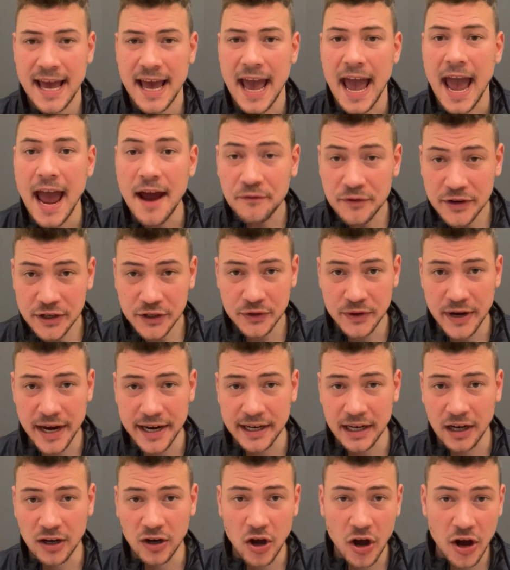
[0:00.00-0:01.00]
Every
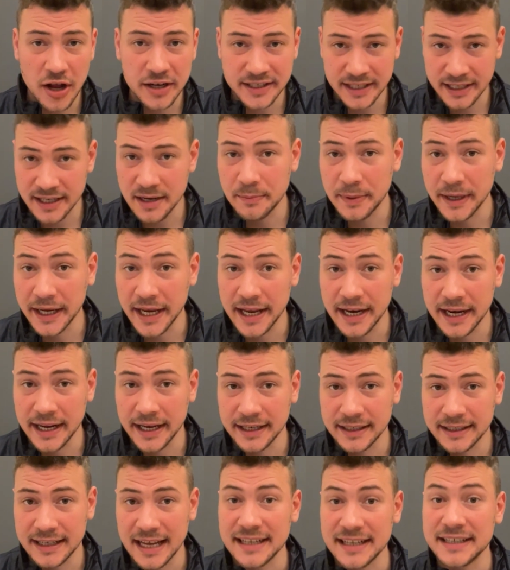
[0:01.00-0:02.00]
trader learns in the
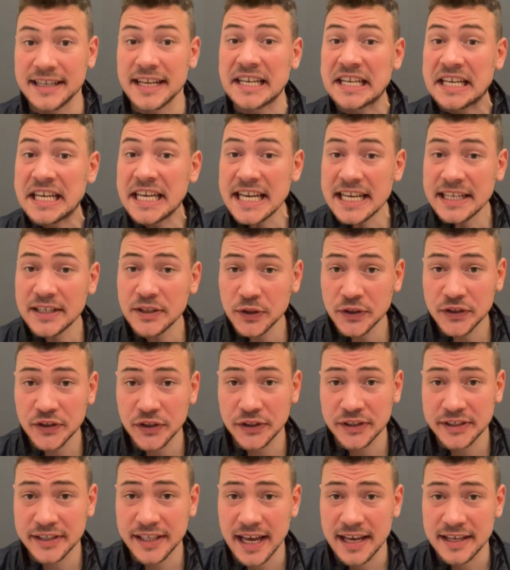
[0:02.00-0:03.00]
beginning that the key to
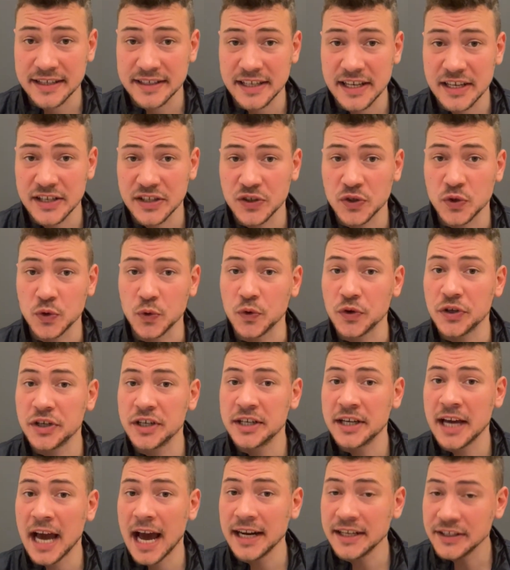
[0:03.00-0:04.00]
success is to
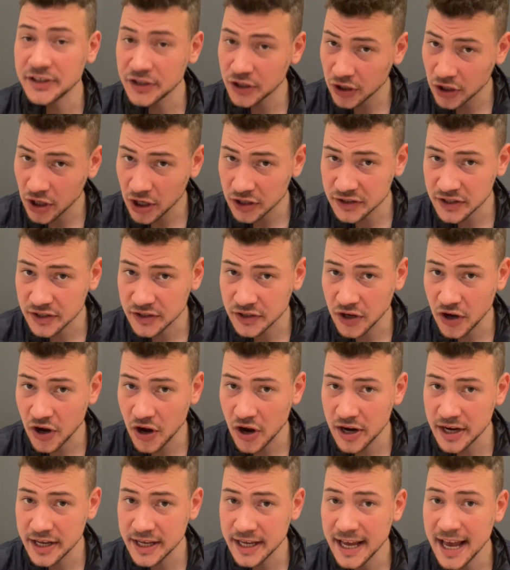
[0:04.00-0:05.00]
cut your losses
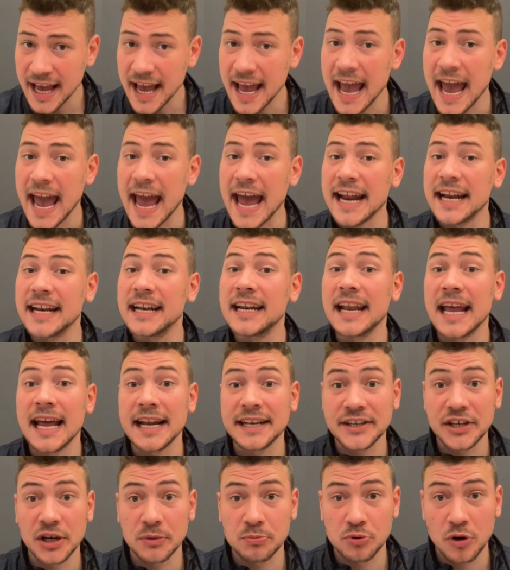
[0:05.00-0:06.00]
early and
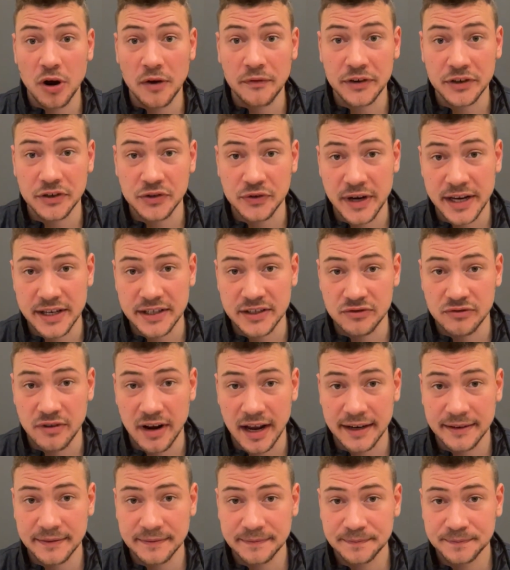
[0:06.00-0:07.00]
let your profit trades run.
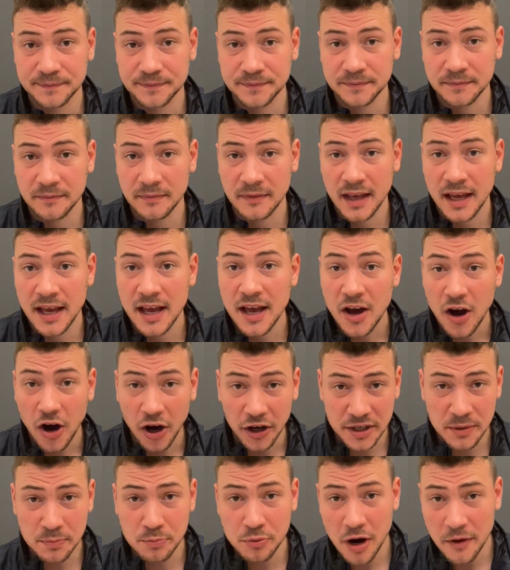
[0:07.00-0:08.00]
On
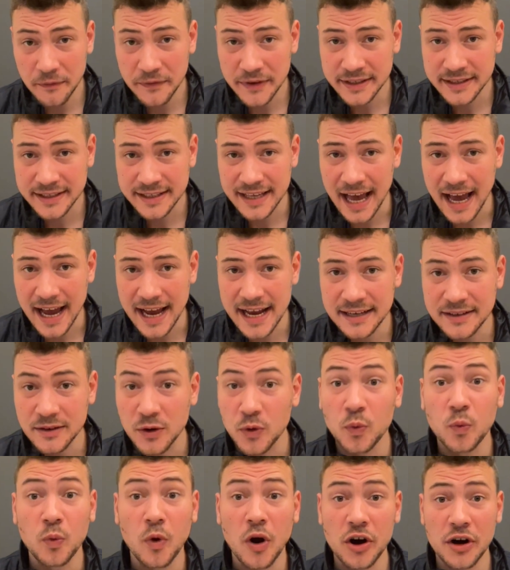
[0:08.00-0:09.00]
the profit side,
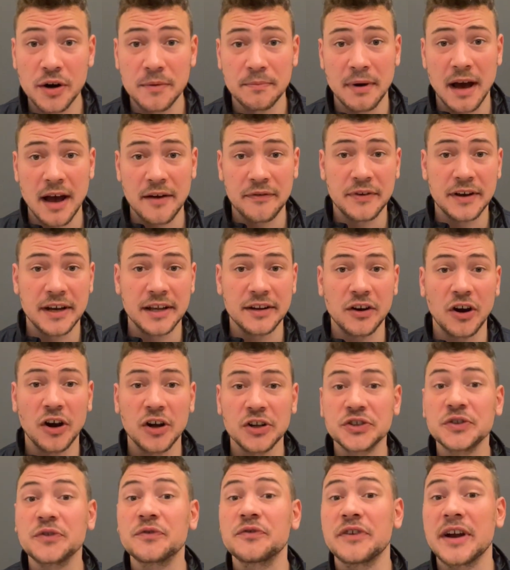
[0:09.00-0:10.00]
Warren Buffett
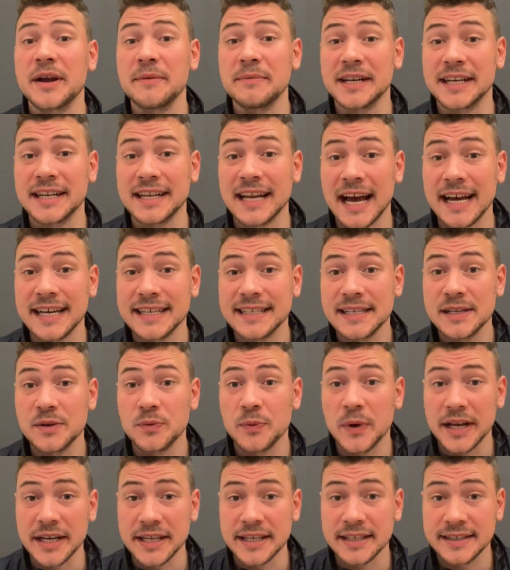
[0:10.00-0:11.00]
also framed it nicely
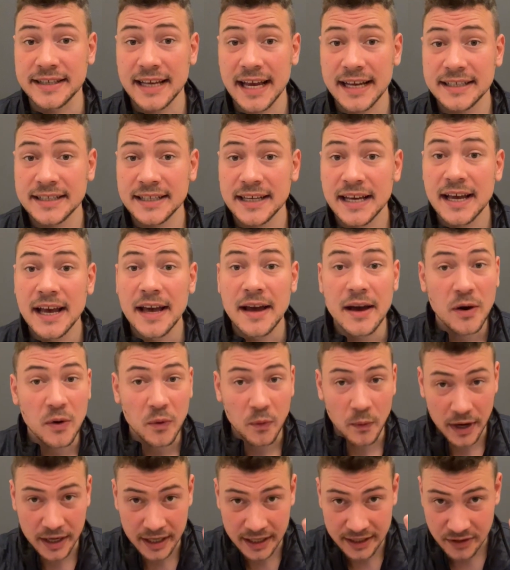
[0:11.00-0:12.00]
when he said,
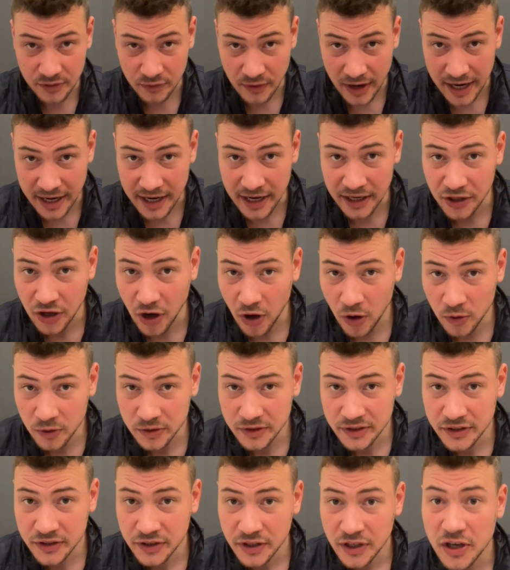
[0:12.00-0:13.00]
"When it's raining gold,
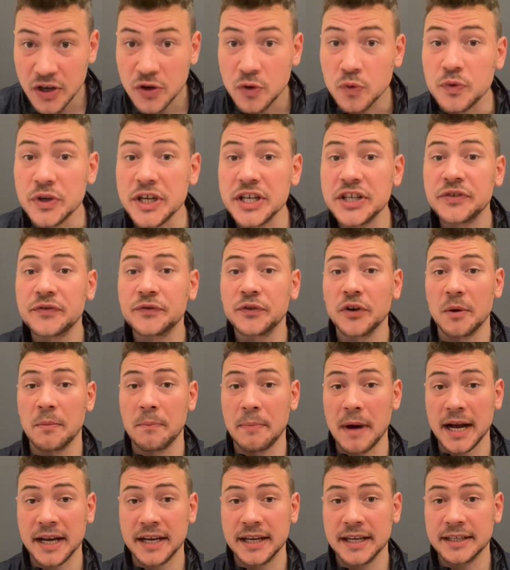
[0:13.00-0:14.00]
reach for a
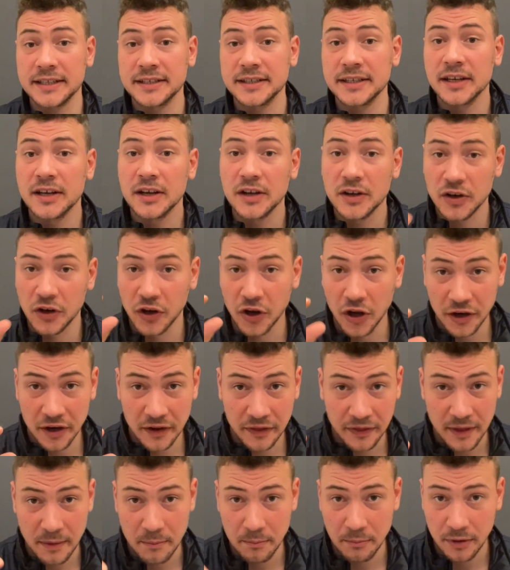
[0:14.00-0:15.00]
bucket, not a
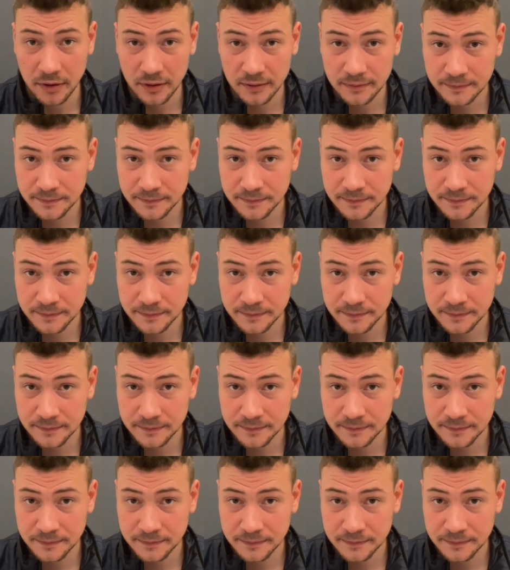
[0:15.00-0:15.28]
thimble."